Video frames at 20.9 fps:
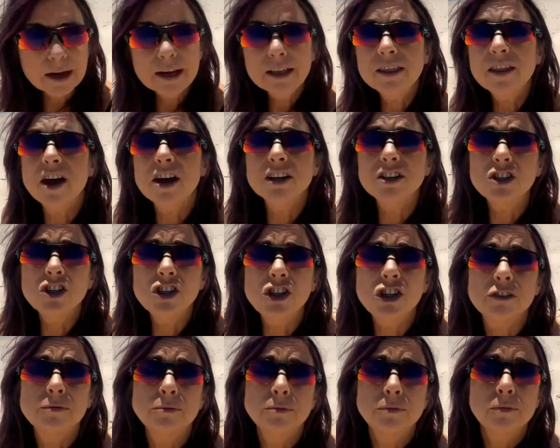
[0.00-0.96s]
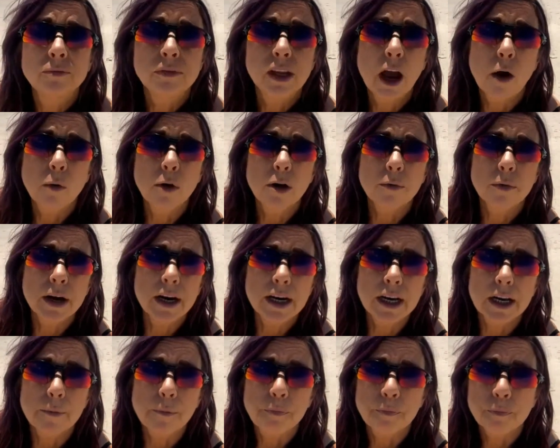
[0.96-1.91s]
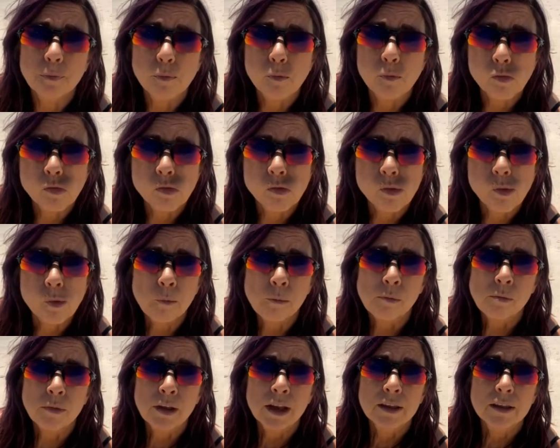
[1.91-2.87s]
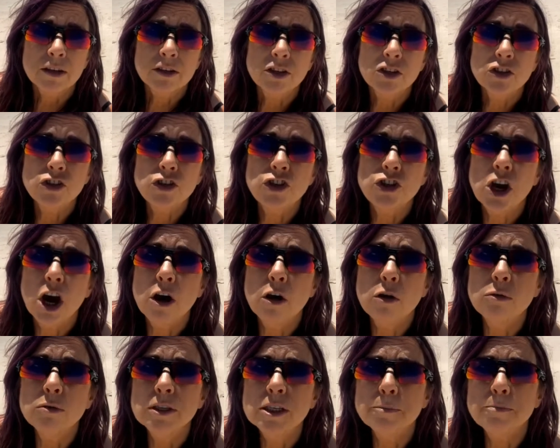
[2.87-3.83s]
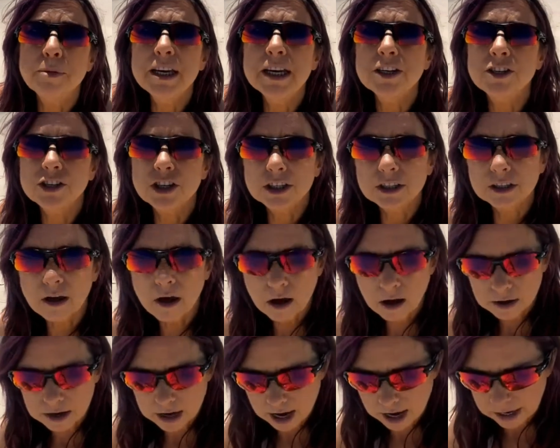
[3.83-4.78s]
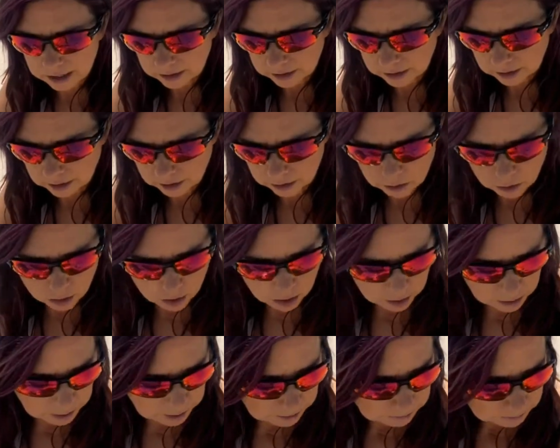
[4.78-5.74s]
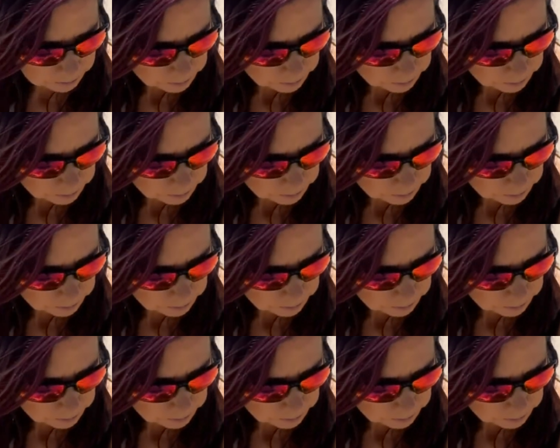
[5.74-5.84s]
I had my lunch. Now we're ready. This is Jones Beach in Long Island, New York.